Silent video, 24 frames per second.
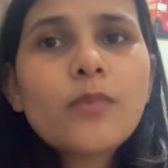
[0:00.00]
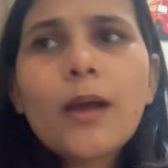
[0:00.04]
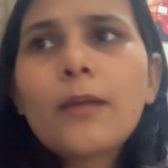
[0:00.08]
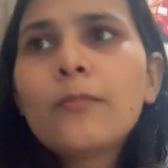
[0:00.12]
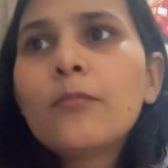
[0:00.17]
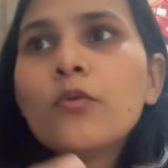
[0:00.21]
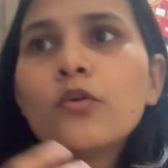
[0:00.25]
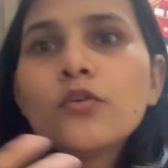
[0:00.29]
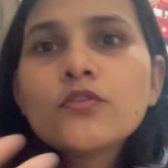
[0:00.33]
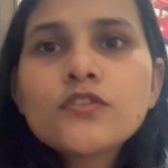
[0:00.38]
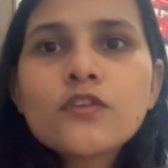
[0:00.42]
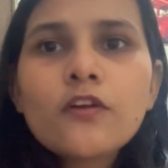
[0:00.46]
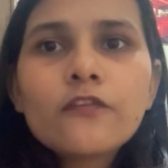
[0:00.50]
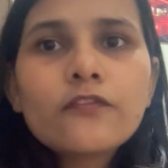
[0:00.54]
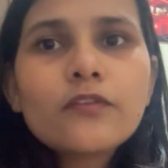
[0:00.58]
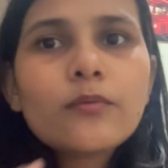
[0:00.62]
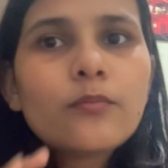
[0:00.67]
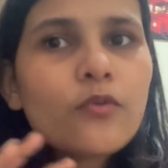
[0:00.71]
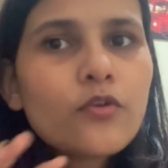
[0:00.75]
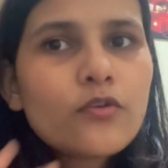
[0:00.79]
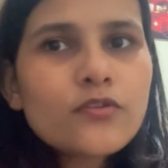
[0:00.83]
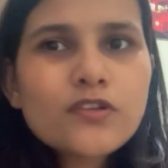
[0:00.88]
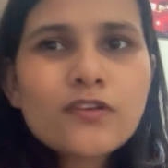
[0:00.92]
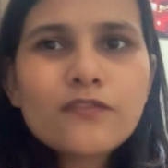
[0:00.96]
most of
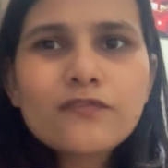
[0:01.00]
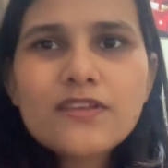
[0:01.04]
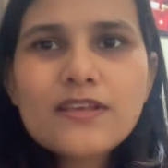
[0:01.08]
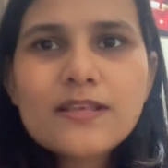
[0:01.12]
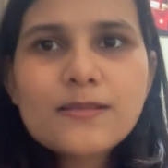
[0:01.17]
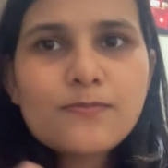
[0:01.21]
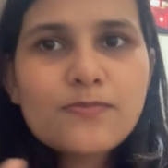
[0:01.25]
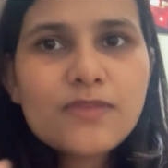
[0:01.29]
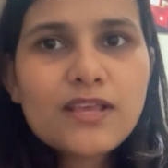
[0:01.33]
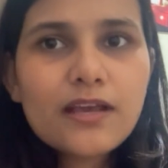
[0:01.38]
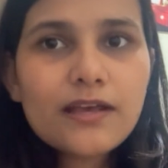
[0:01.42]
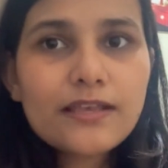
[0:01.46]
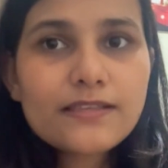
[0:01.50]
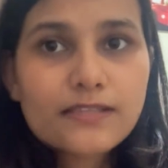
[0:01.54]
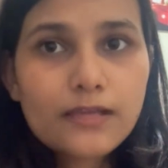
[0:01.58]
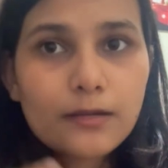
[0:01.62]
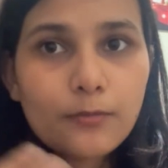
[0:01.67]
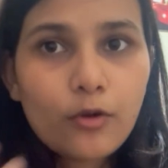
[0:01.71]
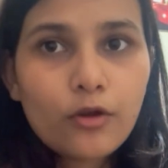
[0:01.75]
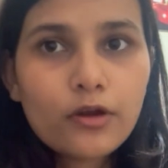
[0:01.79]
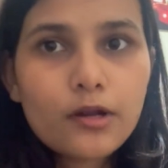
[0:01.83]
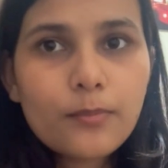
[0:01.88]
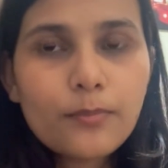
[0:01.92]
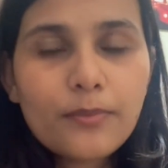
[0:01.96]
these PRs are
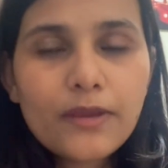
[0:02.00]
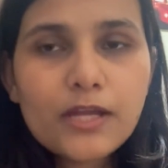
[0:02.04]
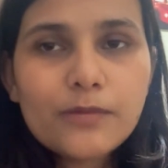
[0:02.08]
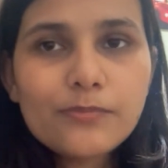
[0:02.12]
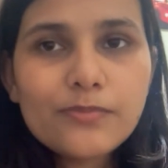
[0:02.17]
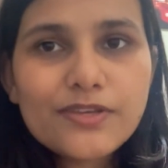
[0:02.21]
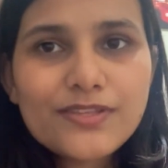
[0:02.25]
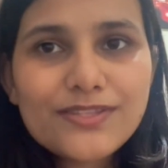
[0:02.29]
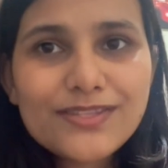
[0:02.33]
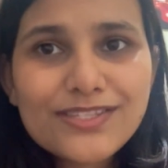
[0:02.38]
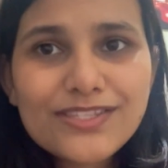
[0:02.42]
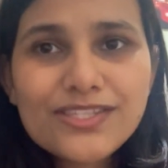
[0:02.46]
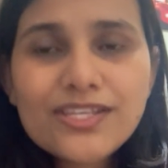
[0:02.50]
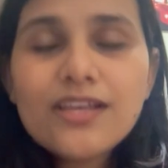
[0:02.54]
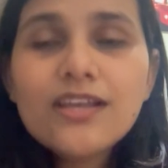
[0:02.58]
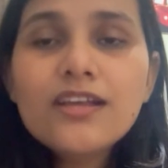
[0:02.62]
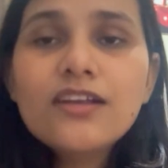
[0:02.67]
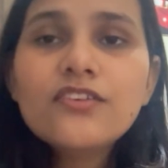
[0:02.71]
on a paid basis.